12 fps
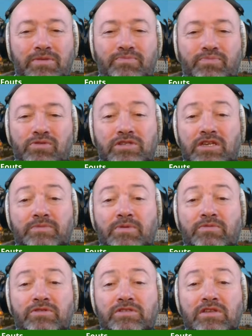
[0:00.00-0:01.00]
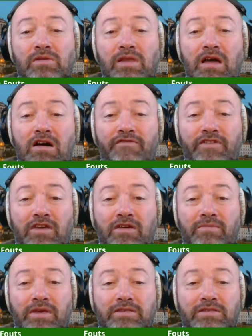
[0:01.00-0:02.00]
Portuguese people are still laughing at
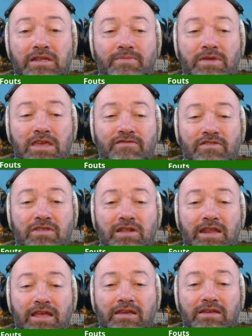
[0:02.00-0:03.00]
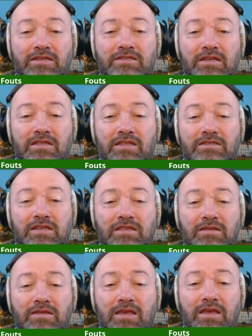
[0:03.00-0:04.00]
me. So let me give you the link. There's
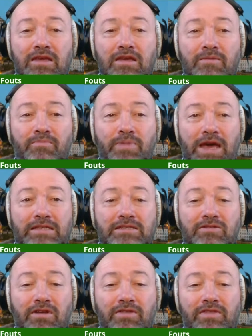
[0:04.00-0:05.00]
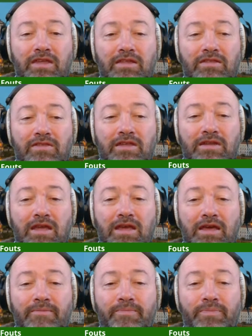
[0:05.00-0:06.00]
nothing better, I think, than
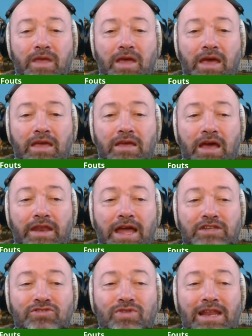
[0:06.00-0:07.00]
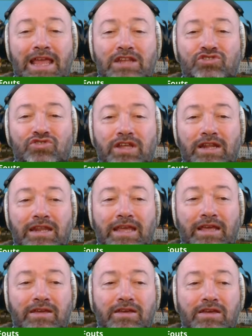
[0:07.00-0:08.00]
an actual electronic
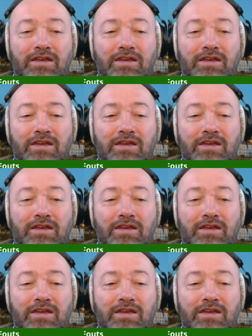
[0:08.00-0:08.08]
link.